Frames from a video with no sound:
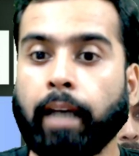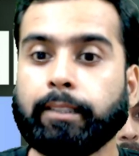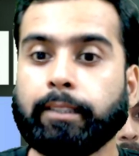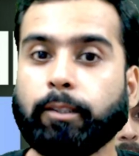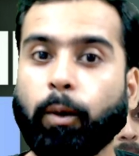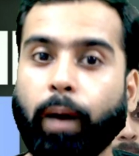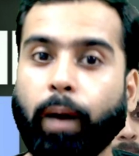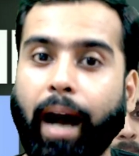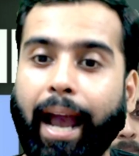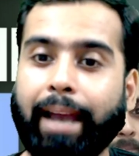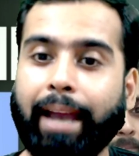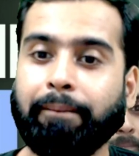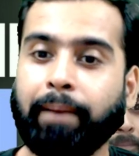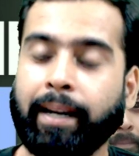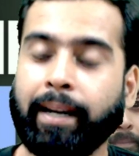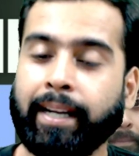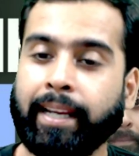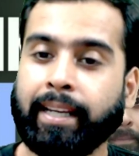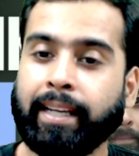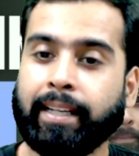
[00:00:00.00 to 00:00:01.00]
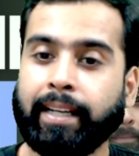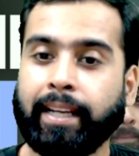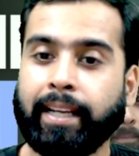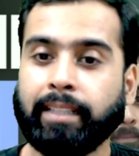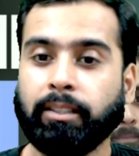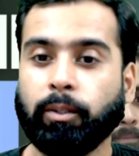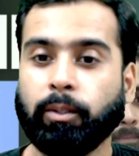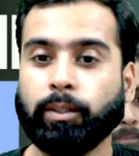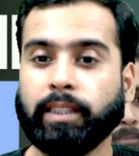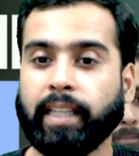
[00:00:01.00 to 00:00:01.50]
So hi my dear
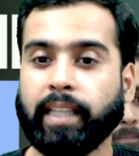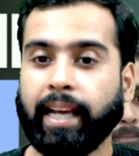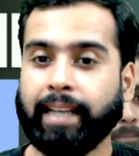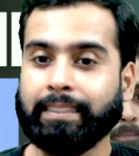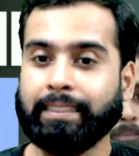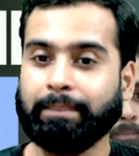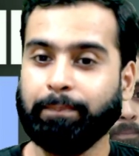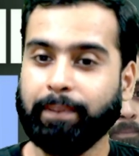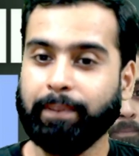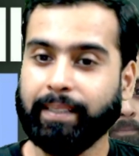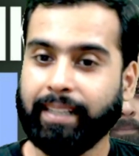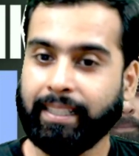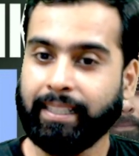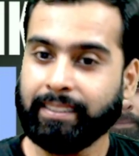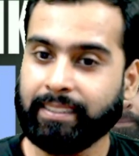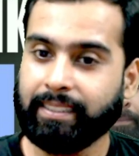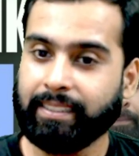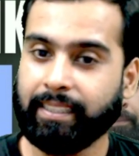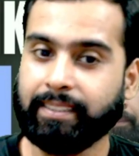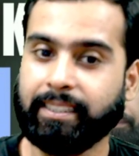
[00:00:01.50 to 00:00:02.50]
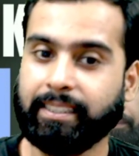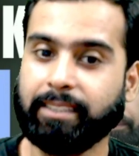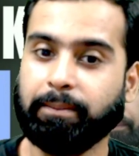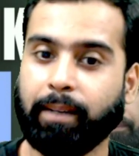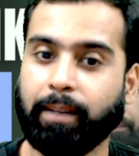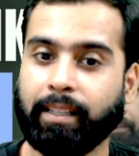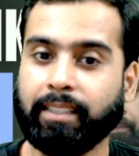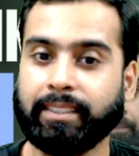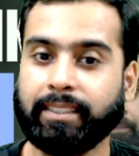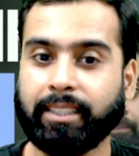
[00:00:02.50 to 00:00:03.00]
NEET UG aspirants, this is
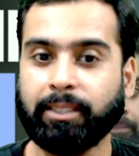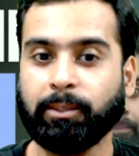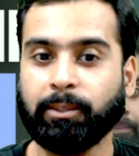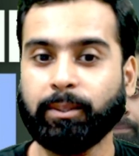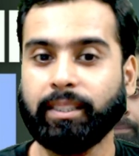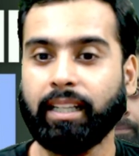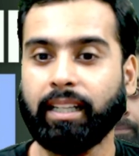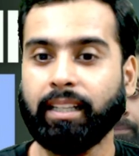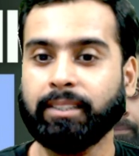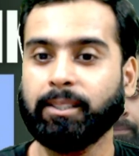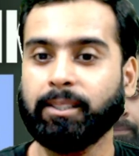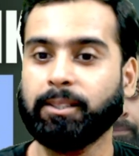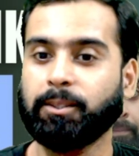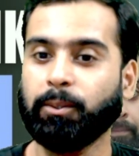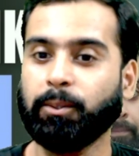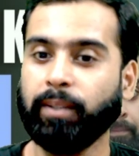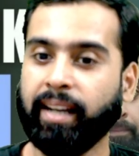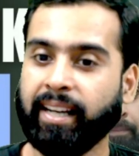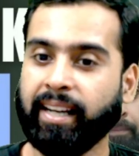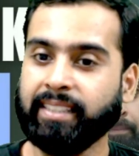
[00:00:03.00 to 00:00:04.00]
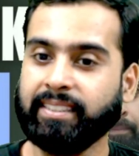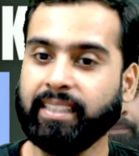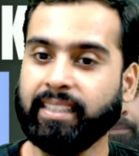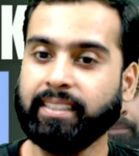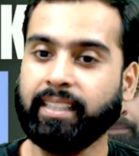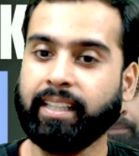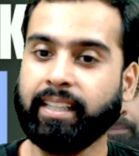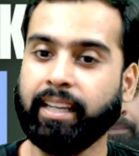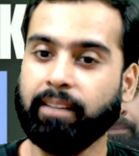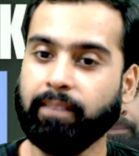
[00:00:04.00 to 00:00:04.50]
Manas Khanduja. So students, in
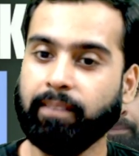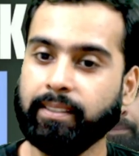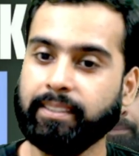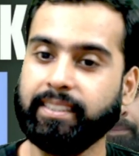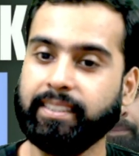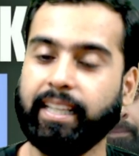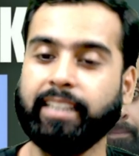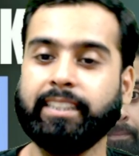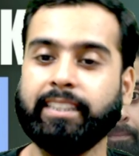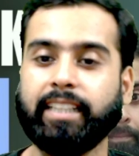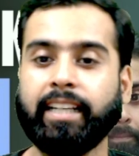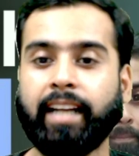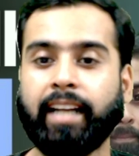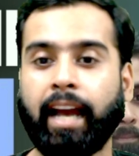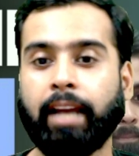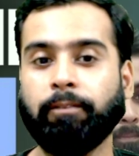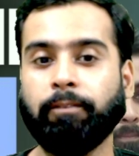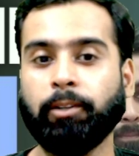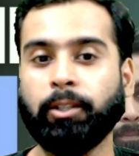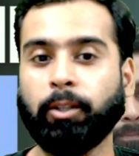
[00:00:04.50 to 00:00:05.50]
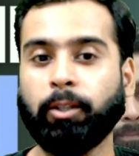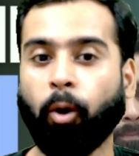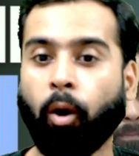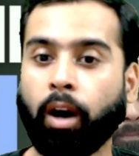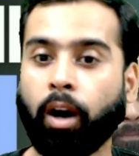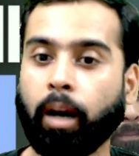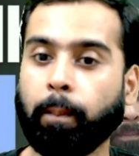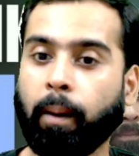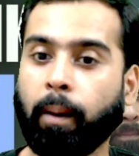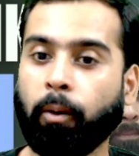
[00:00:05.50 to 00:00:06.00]
the given session I would
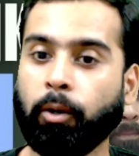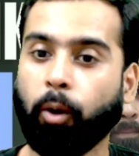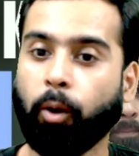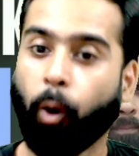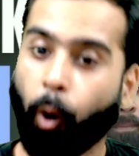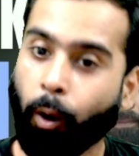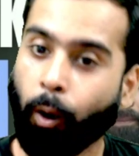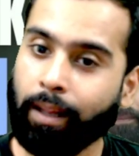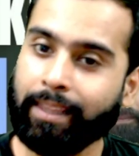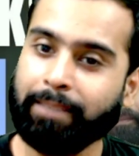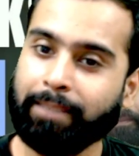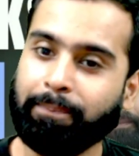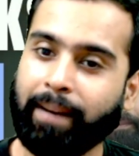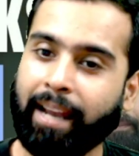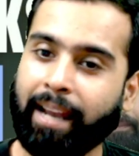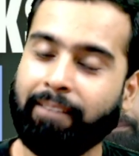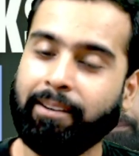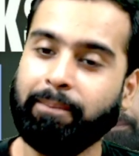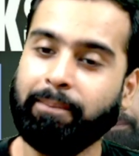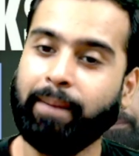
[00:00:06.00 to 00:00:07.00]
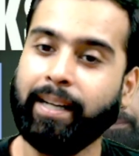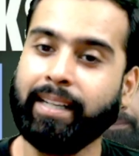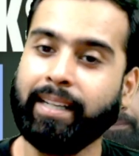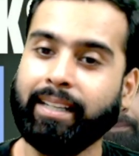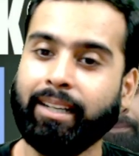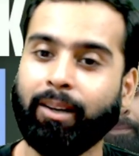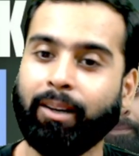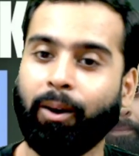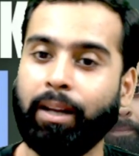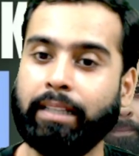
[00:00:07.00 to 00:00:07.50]
talk about all the private
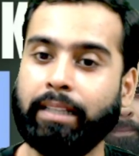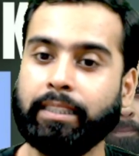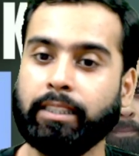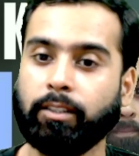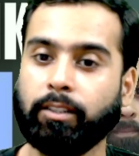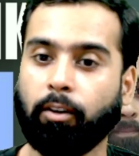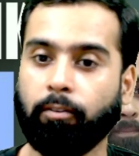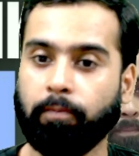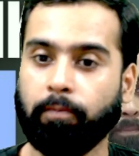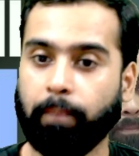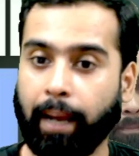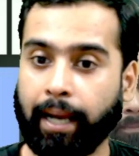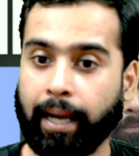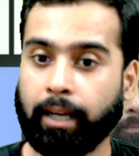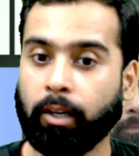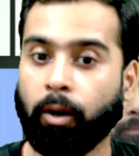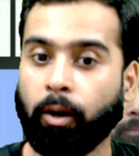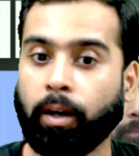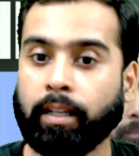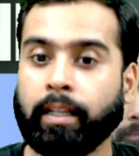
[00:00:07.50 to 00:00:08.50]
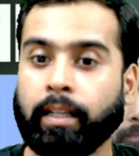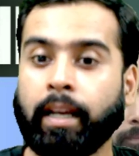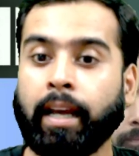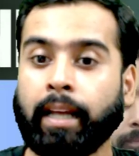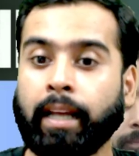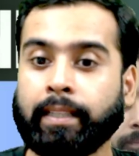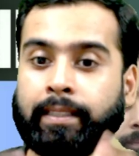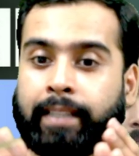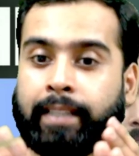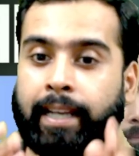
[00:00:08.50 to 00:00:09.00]
medical colleges of Bangalore,
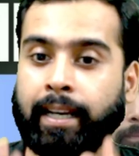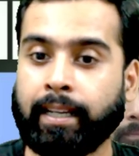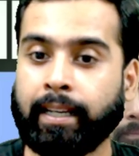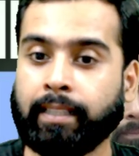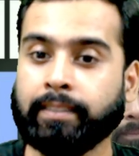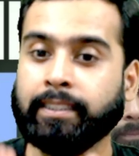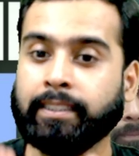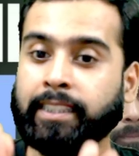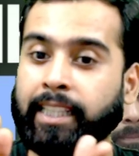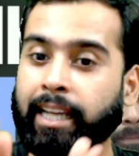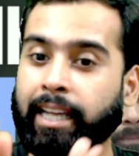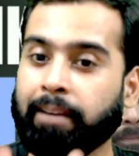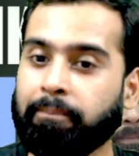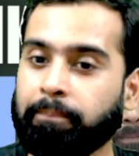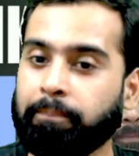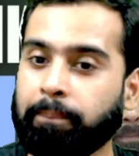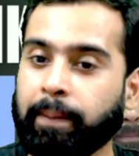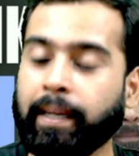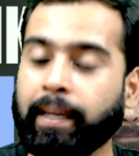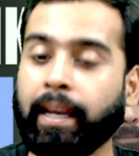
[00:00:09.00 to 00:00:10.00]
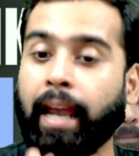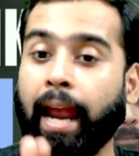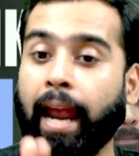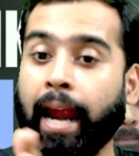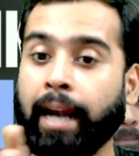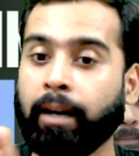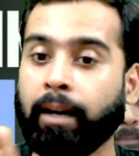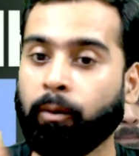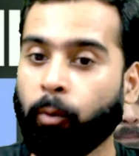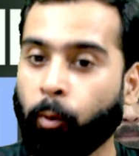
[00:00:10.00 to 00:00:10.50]
their GMP
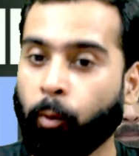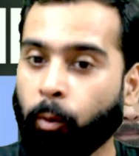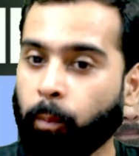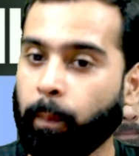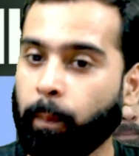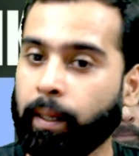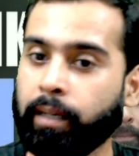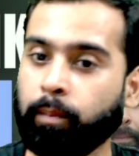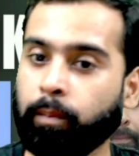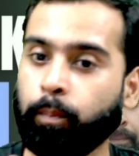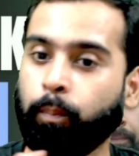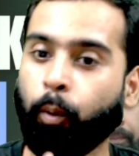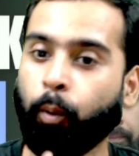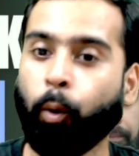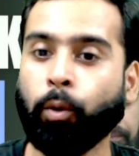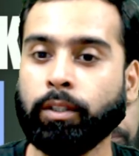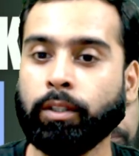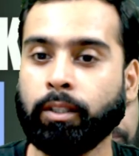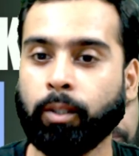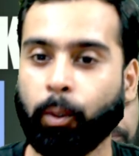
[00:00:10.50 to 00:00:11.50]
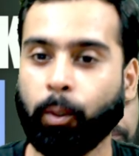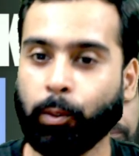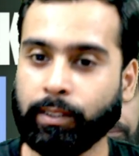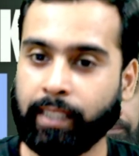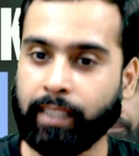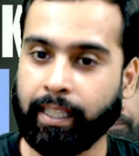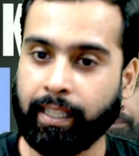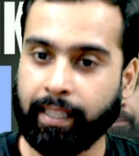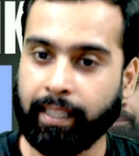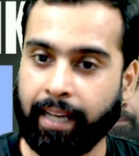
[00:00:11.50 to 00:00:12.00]
and open both
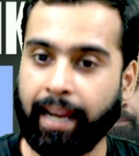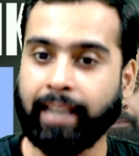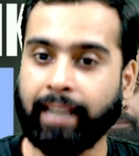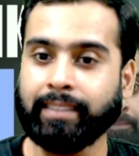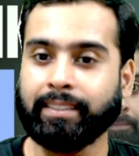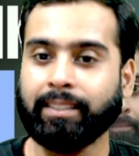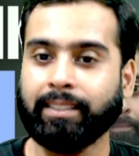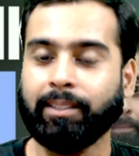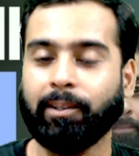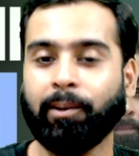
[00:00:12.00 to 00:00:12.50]
closing ranks.